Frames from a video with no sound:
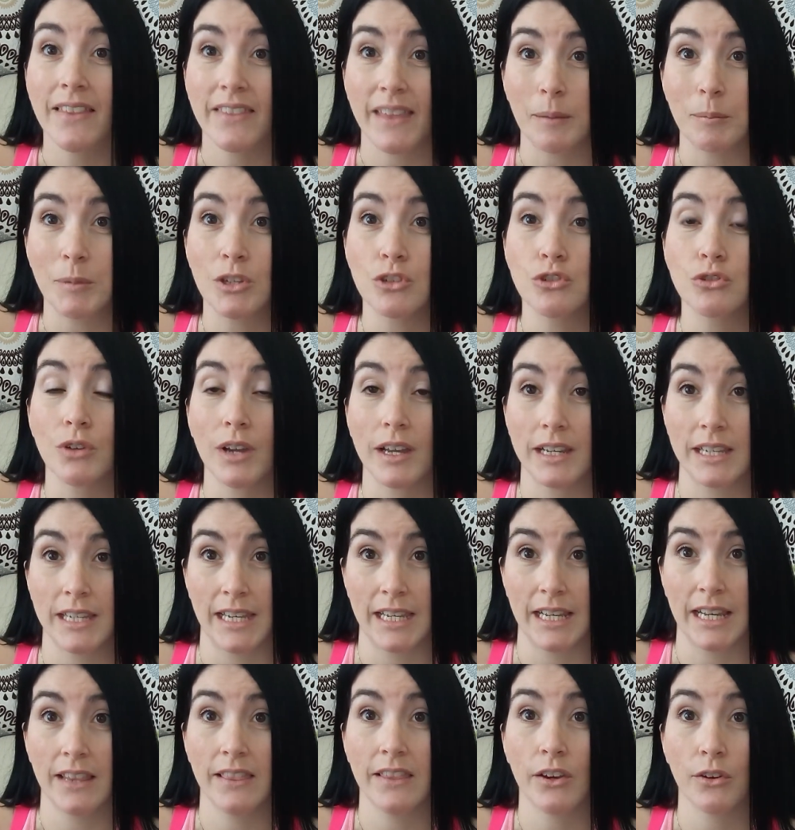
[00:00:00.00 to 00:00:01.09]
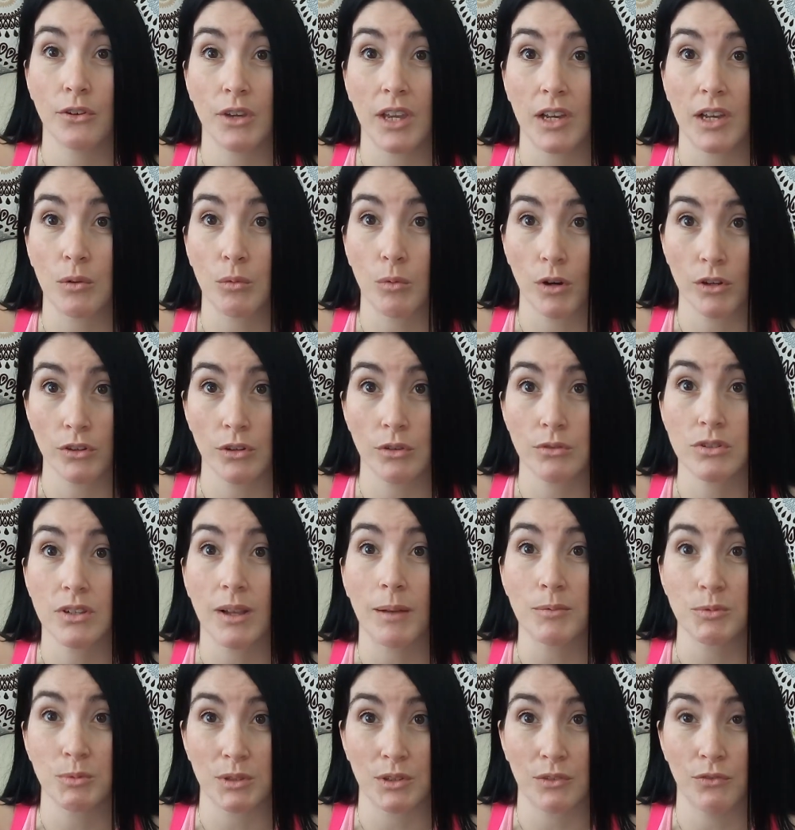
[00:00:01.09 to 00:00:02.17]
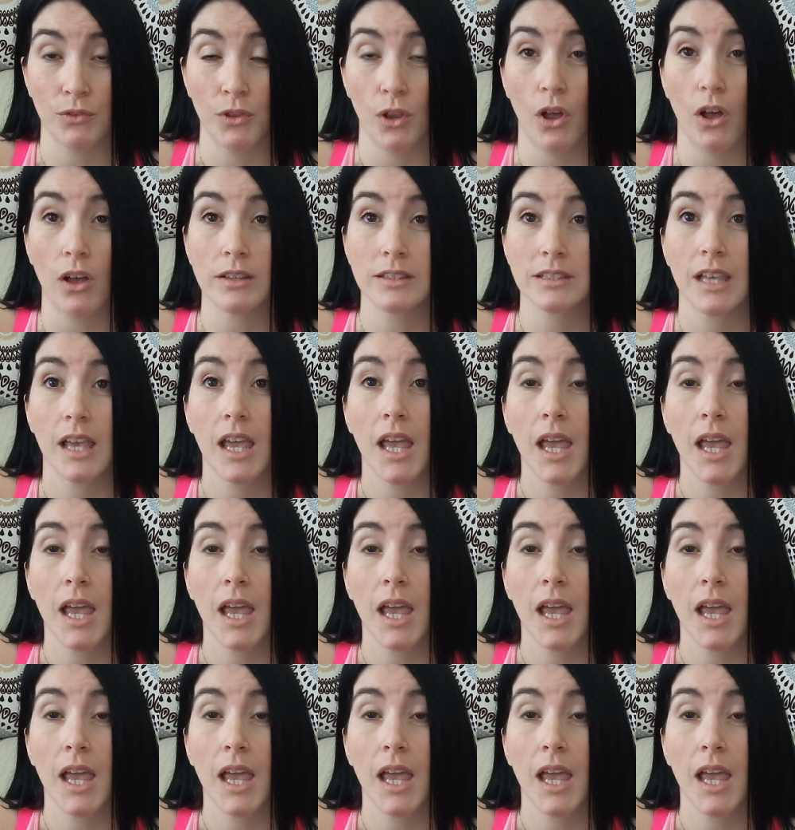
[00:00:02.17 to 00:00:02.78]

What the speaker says: that means you got to get in there and you got to work those gums with the floss.